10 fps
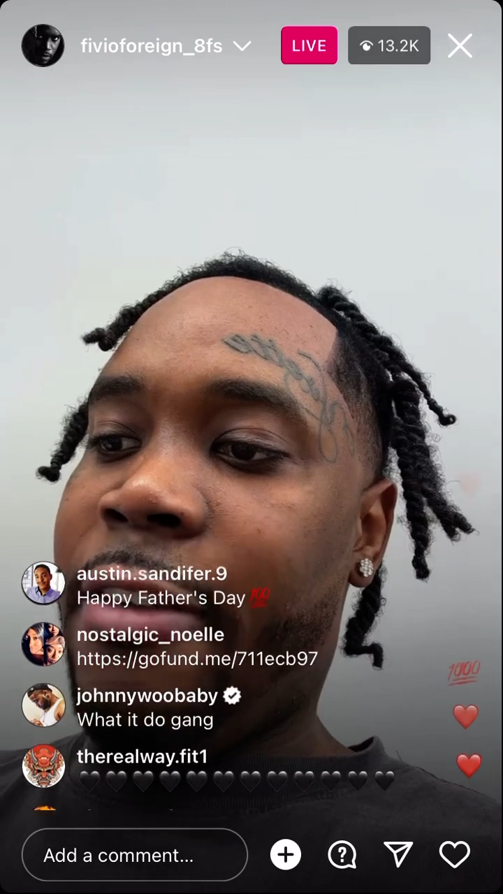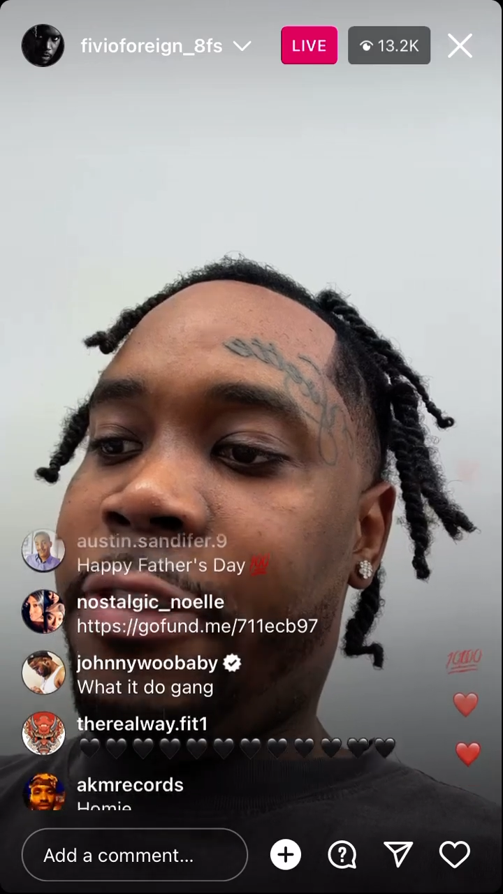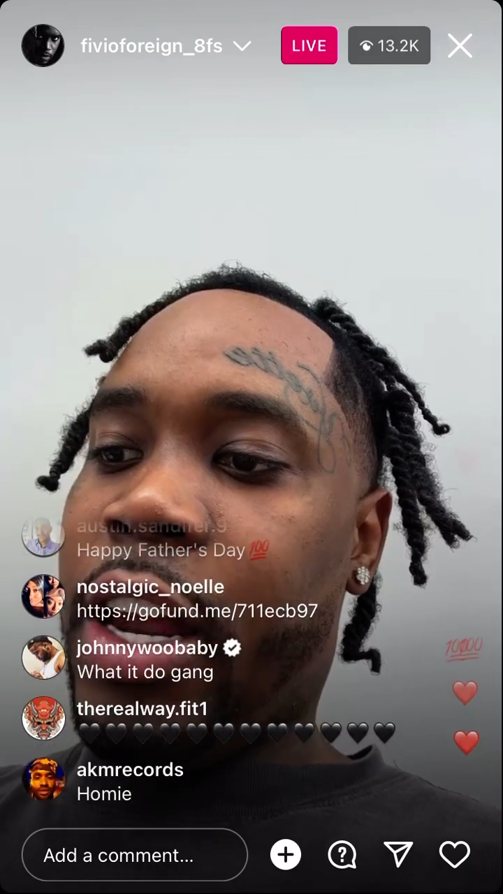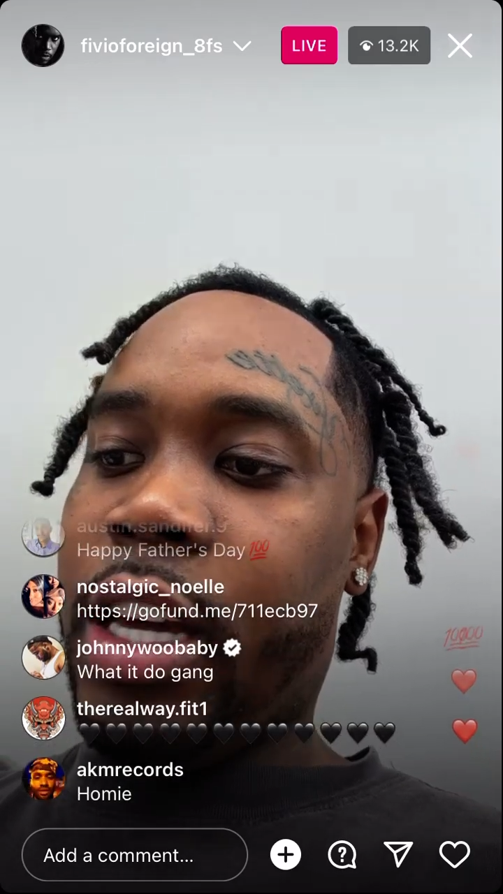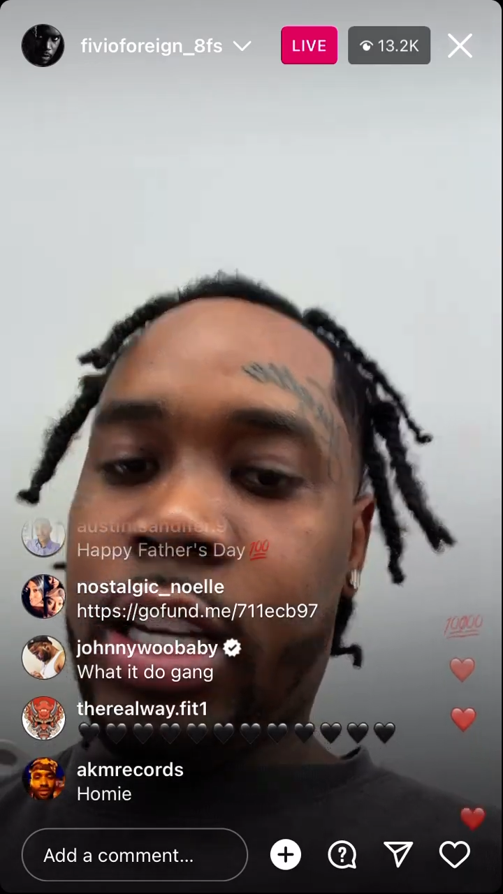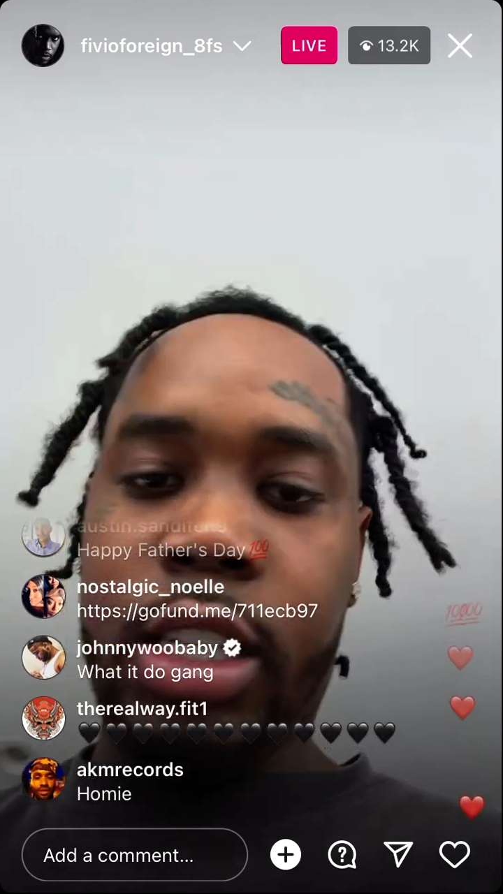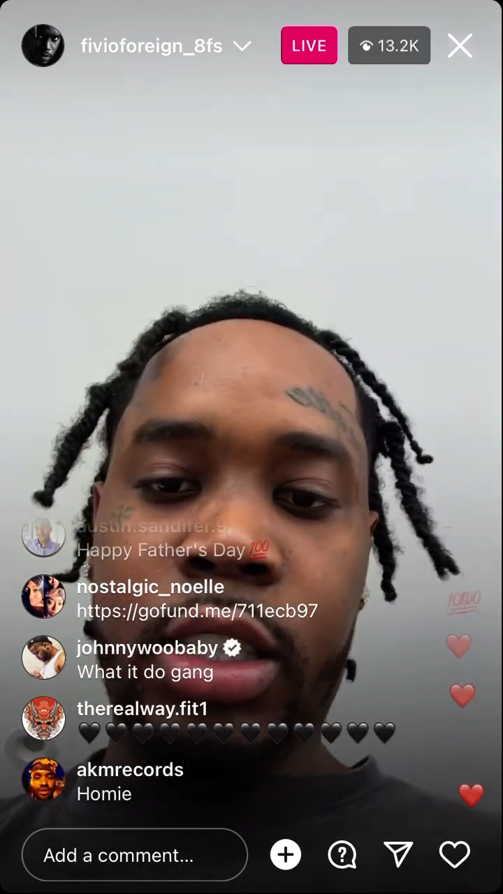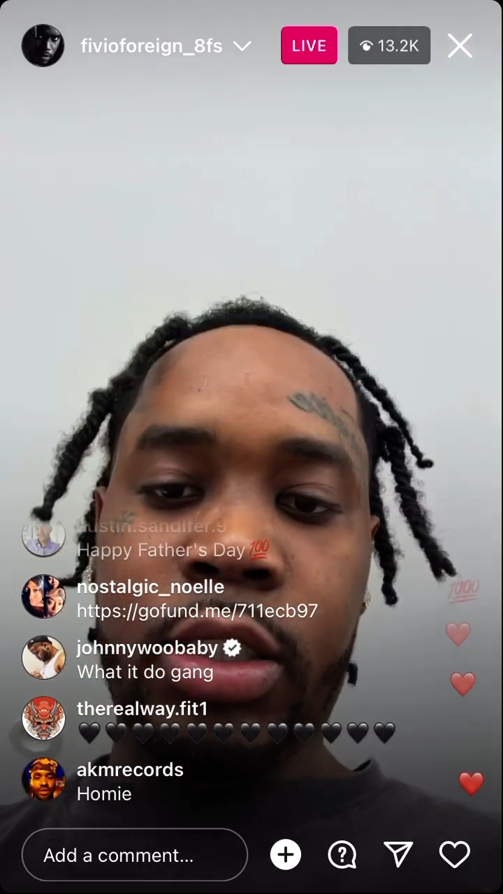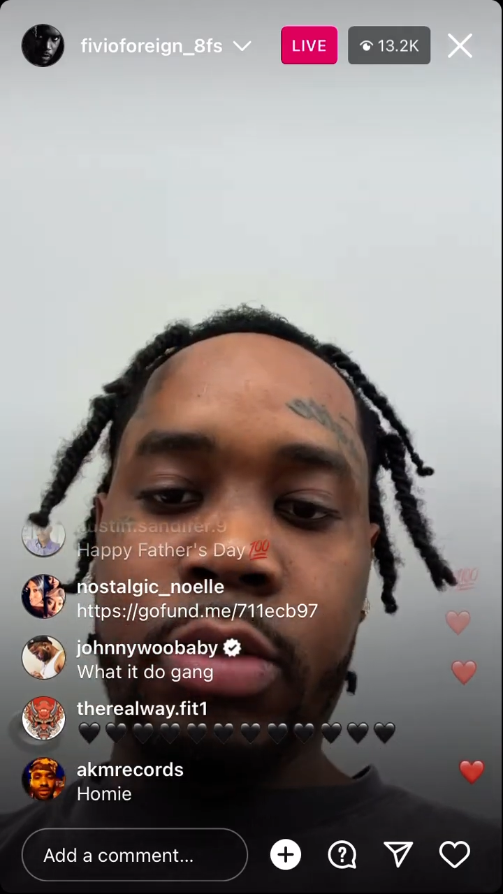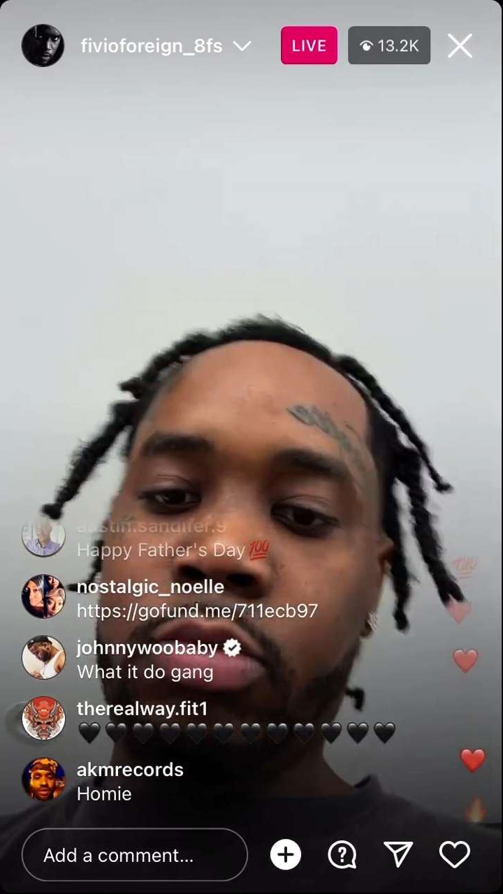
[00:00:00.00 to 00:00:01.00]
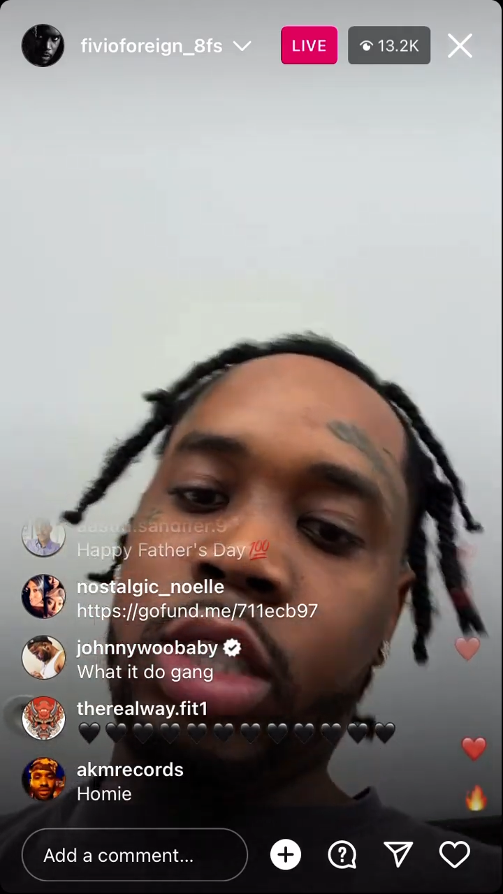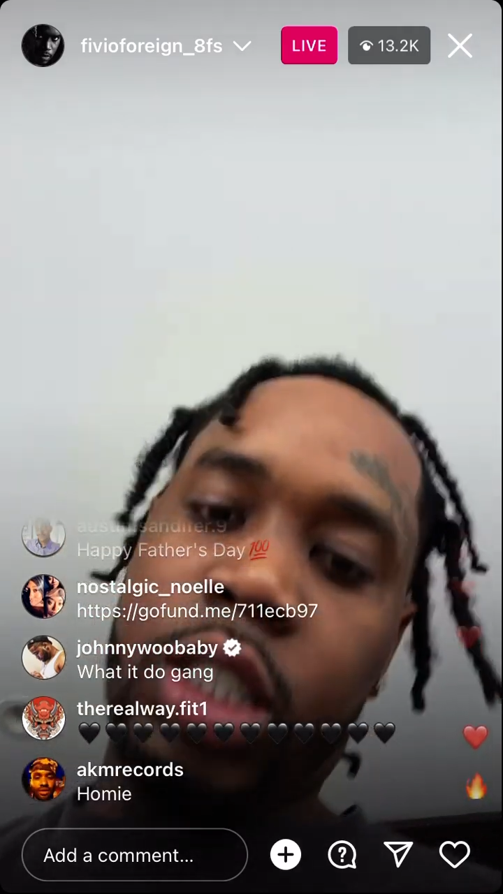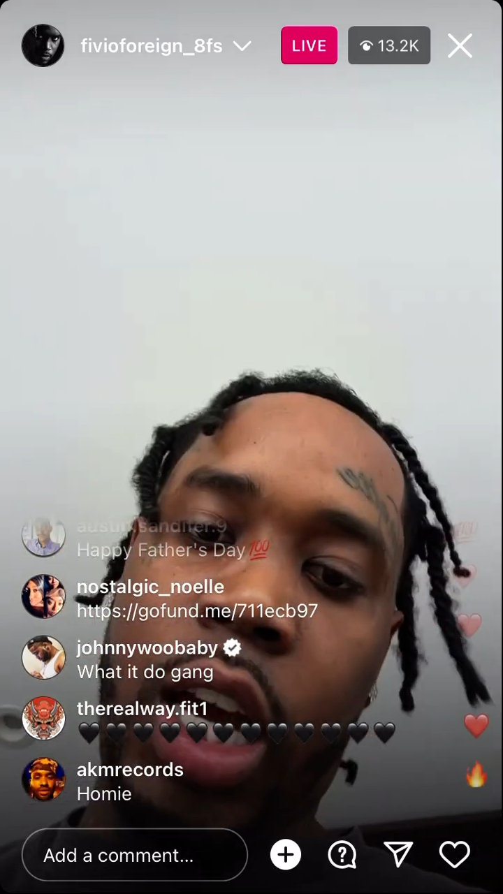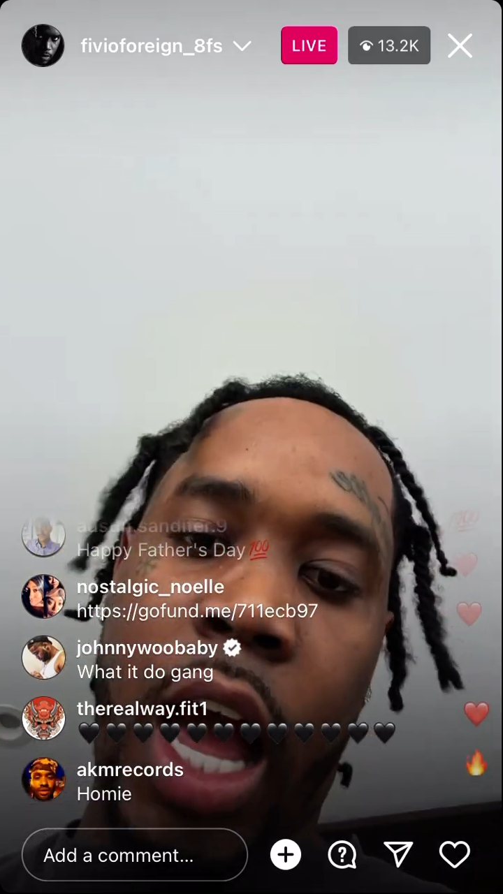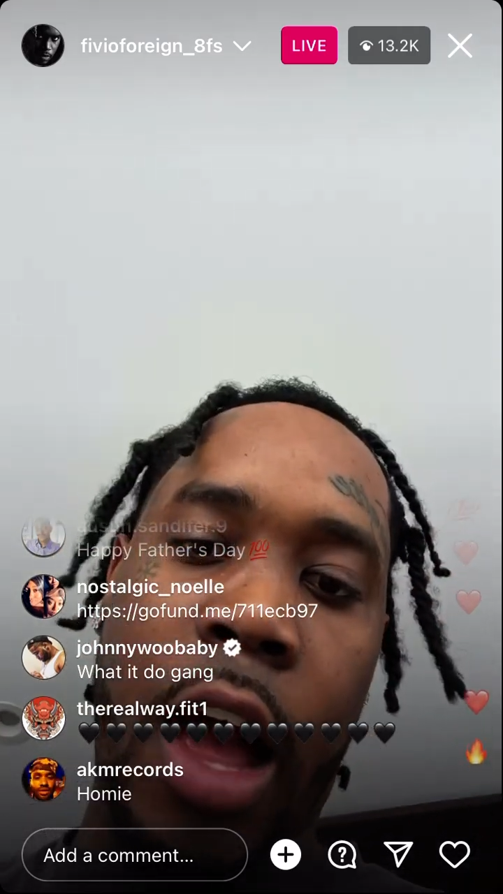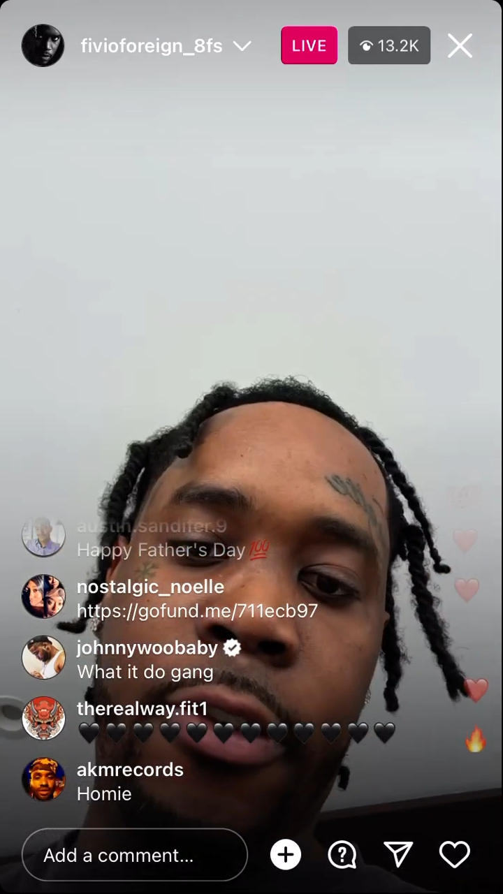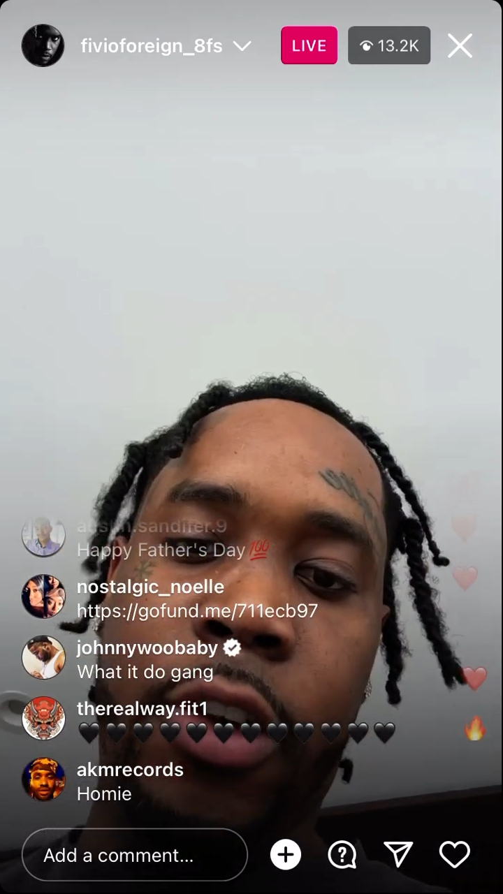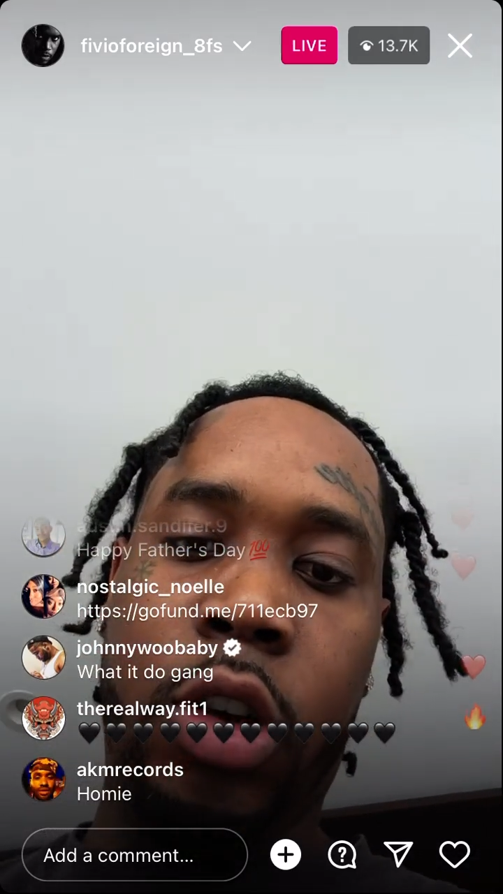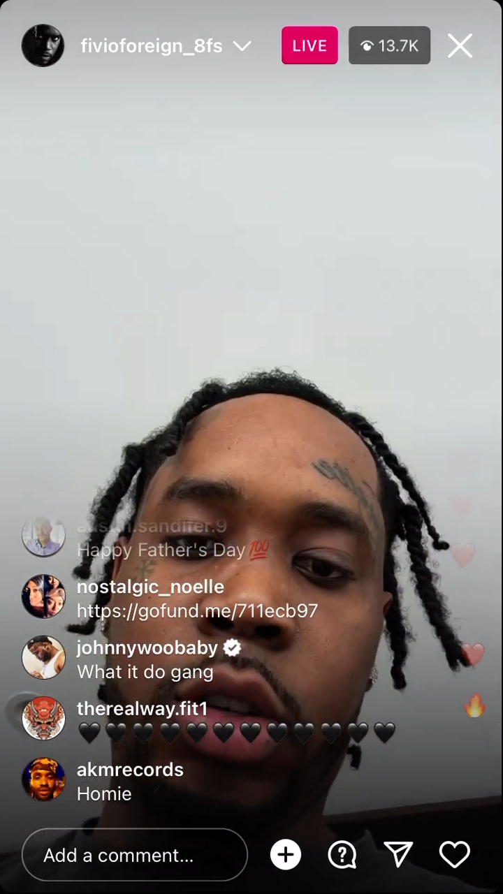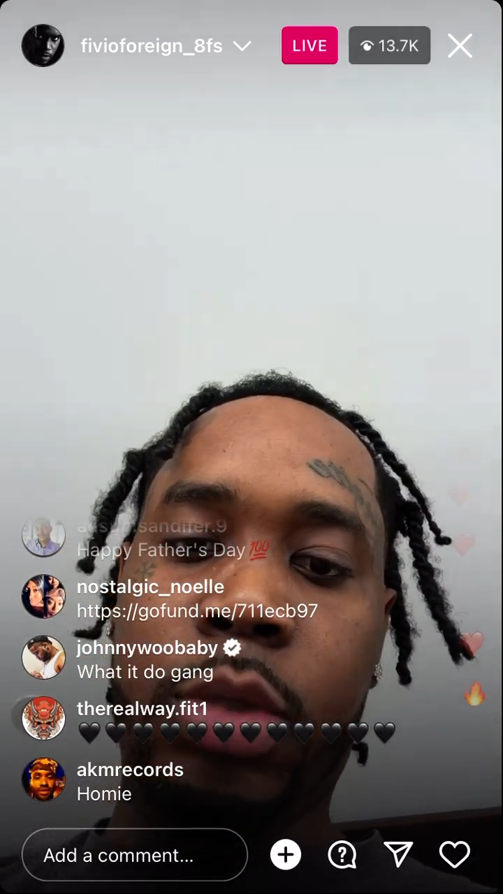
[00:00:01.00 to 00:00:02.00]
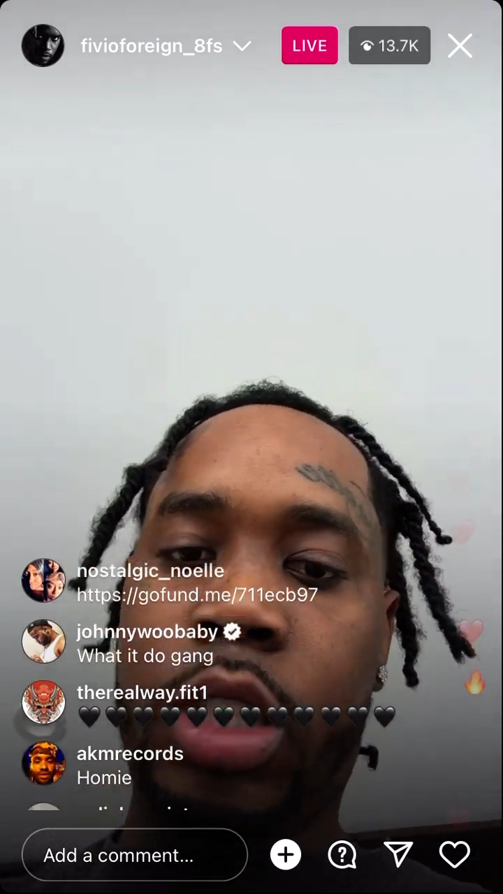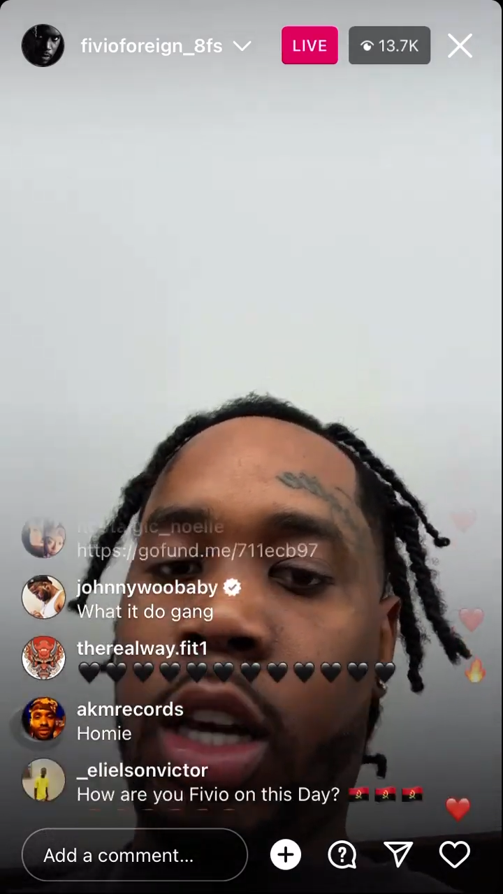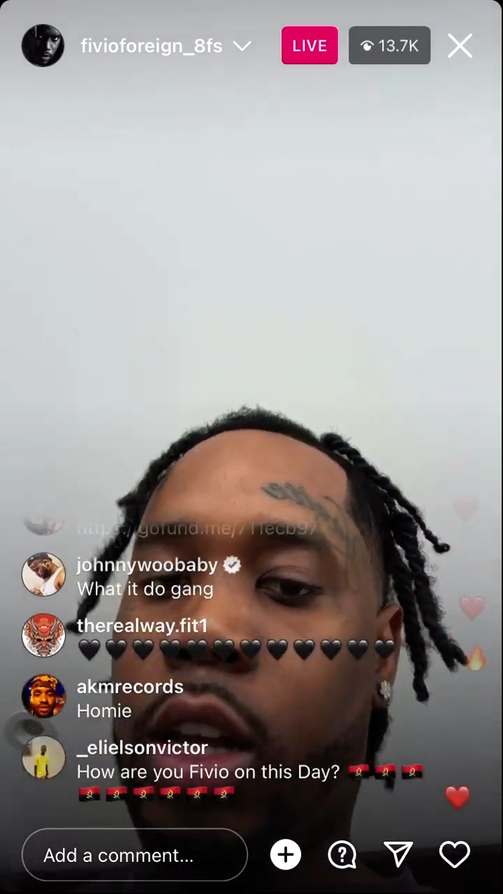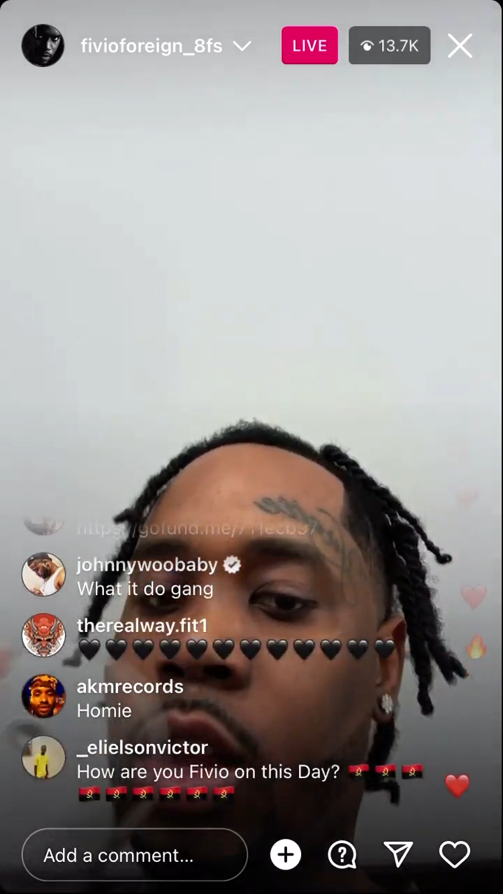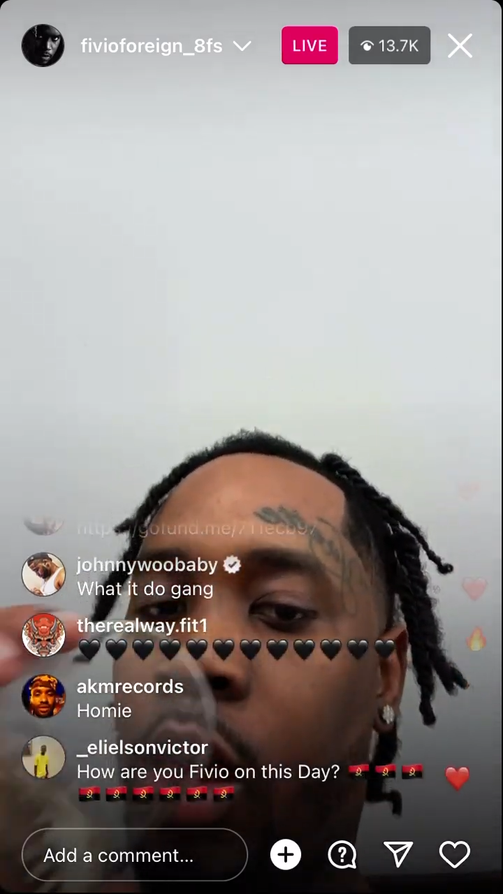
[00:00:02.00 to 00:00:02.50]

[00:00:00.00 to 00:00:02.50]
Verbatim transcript: I feel like seeing how I feel, you know what